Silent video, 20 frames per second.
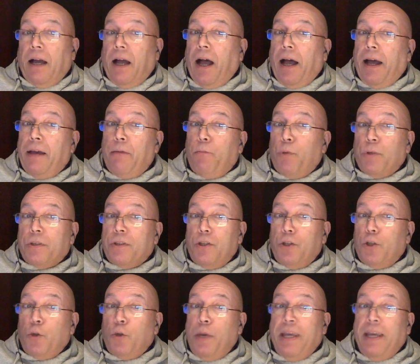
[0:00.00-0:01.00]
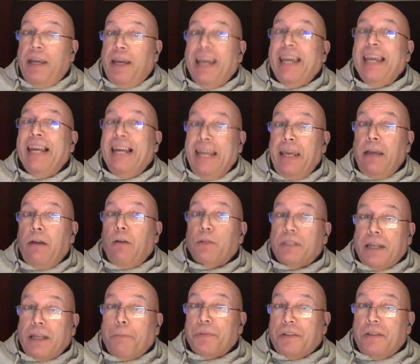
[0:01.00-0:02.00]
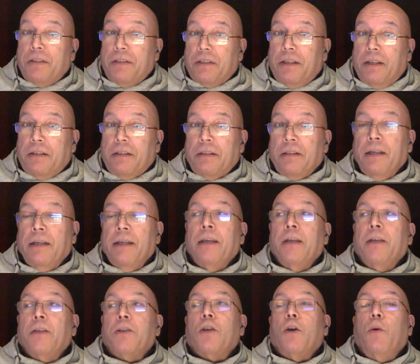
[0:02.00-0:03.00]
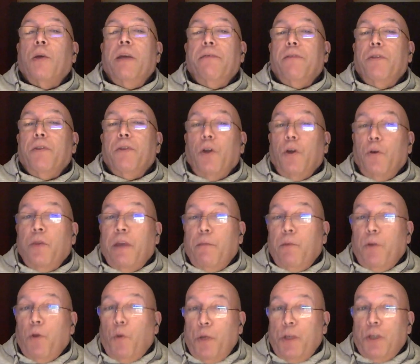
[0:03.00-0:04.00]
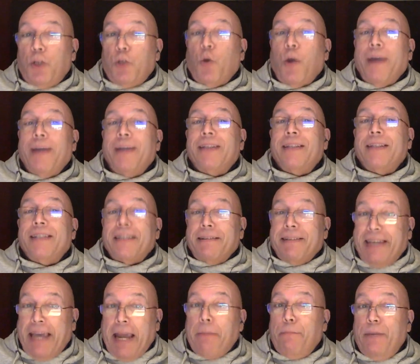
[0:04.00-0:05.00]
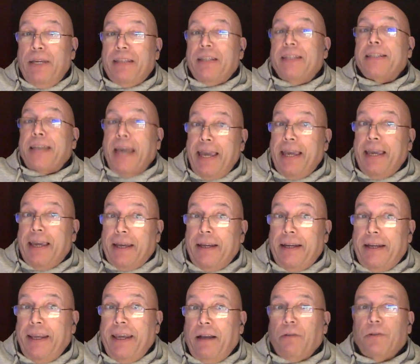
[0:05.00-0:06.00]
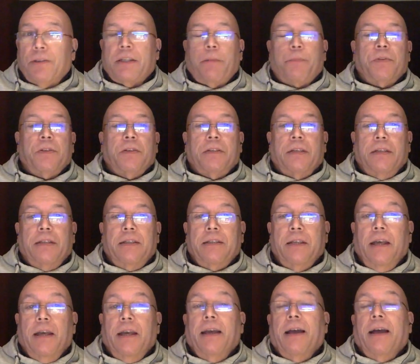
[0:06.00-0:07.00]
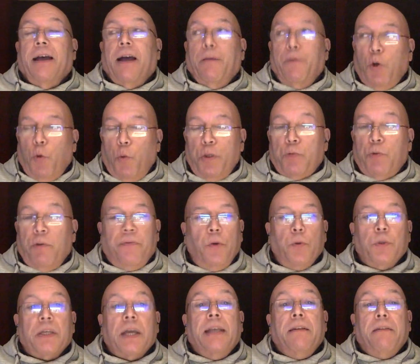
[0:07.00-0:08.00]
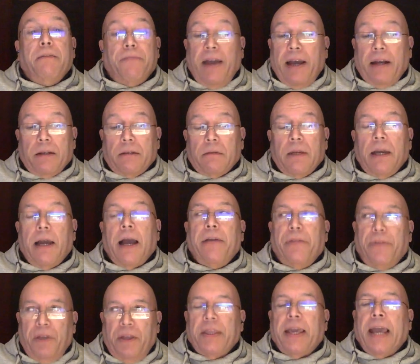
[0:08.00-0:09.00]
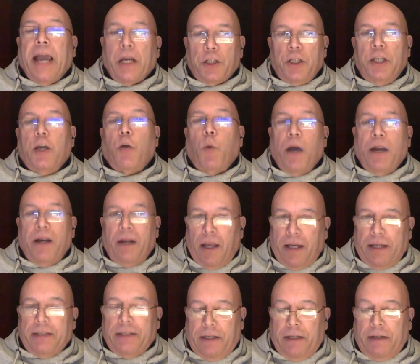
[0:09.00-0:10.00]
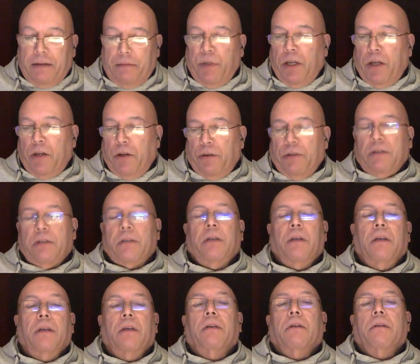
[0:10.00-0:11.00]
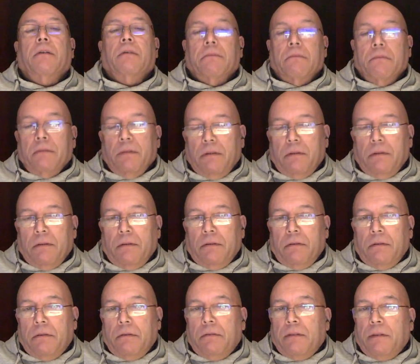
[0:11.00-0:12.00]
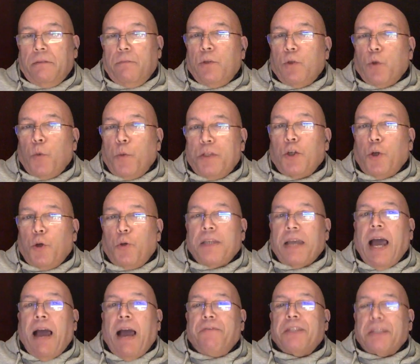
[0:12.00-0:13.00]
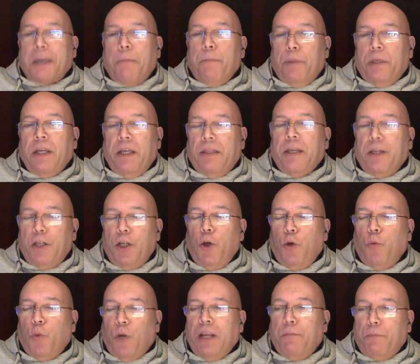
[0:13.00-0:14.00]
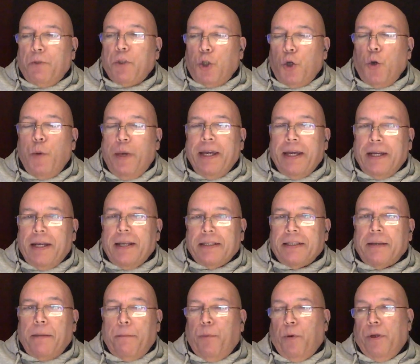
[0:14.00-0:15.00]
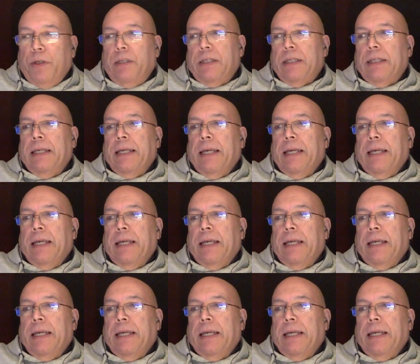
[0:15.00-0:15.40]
I wasn't doing illegal substances. So even though they were always trying to t- get me to take illegal substances, I would always refuse. And in fact, I think they actually quite liked it because it was always good to have somebody that knew what he was doing at, at some point.